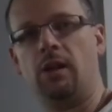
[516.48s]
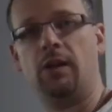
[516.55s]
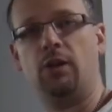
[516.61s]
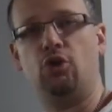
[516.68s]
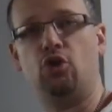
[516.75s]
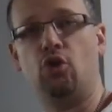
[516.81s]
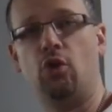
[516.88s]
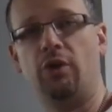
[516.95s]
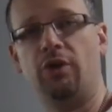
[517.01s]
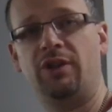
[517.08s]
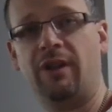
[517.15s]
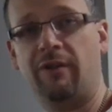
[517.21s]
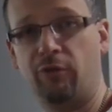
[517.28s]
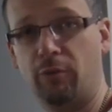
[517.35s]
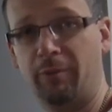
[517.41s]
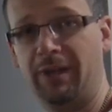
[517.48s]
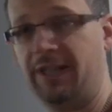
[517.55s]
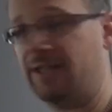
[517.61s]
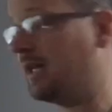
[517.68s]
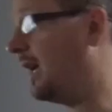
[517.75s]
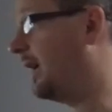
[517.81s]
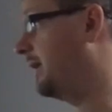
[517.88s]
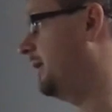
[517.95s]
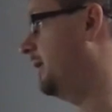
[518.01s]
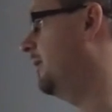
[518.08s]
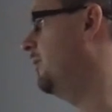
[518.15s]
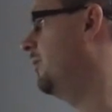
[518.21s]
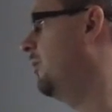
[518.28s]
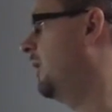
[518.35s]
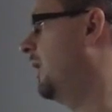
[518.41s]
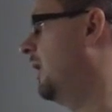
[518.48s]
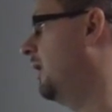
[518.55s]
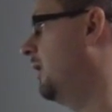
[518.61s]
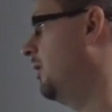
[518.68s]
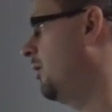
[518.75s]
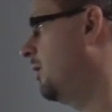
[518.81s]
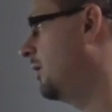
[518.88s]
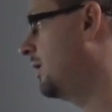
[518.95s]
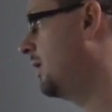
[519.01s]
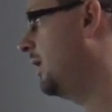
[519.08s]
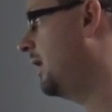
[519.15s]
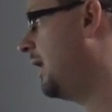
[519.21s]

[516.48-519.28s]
Okay, join us several minutes later, where you can see